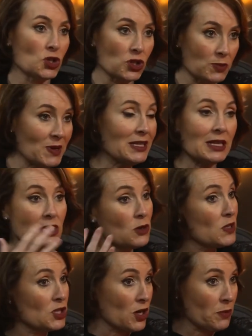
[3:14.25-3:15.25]
social species
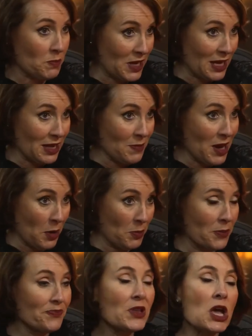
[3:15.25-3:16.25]
and we start picking them
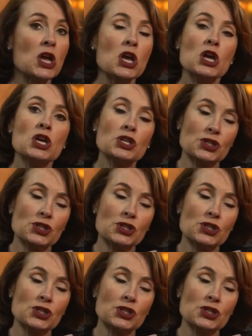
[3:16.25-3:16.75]
up. Mm-hmm.